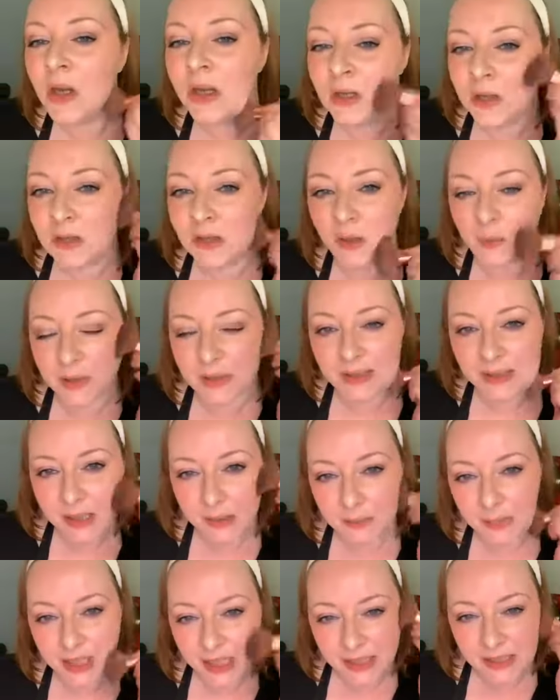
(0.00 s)
So once you
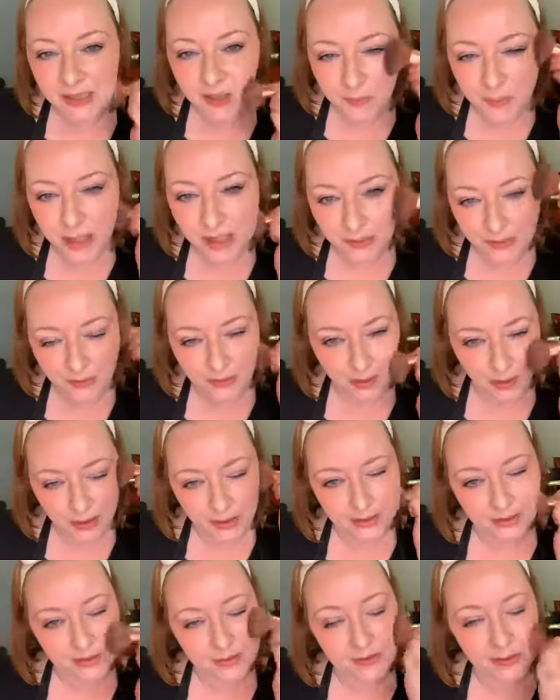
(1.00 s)
get plenty of powder
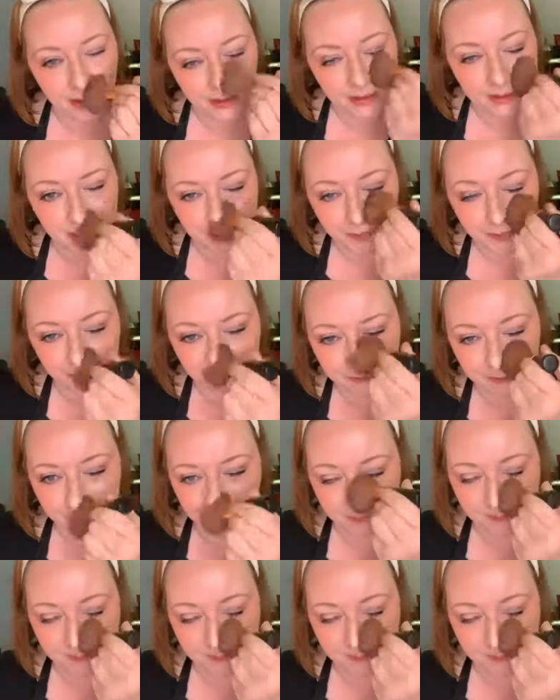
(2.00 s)
on, you're starting to buff.